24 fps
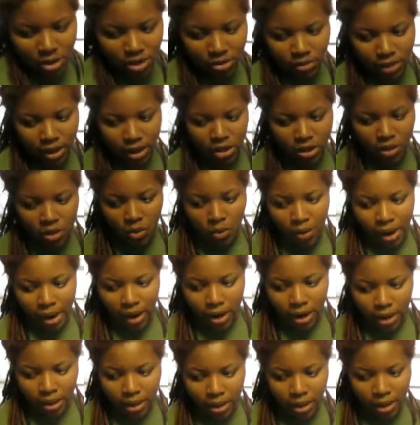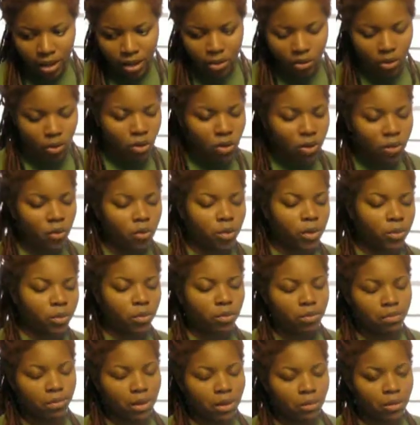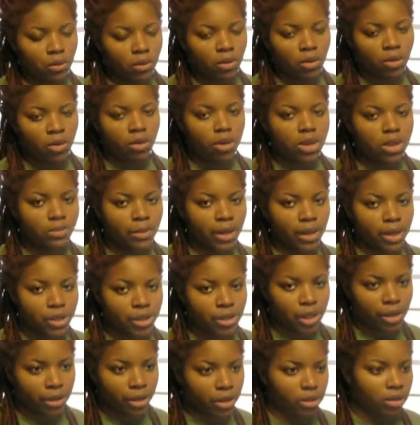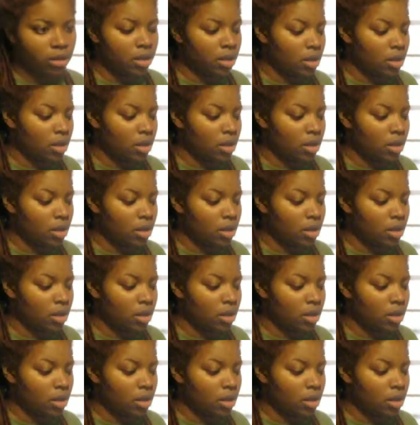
a regular white onion, or what people call Spanish onion.